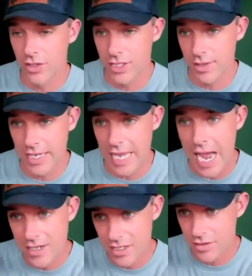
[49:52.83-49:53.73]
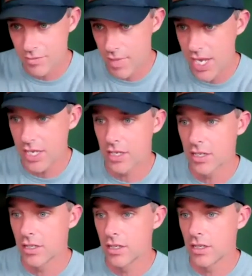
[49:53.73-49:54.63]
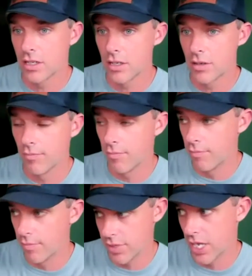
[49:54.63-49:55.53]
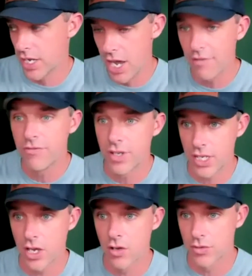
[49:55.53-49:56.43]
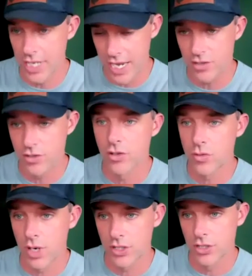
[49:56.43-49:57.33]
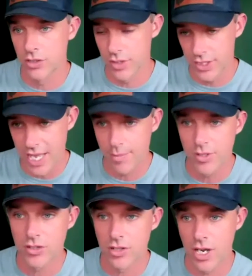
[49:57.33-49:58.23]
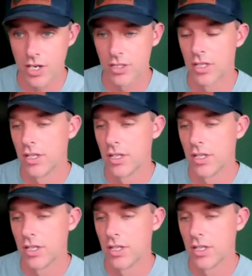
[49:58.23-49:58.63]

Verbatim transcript: Cause I'm like, I didn't make enough videos to answer those questions to establish trust.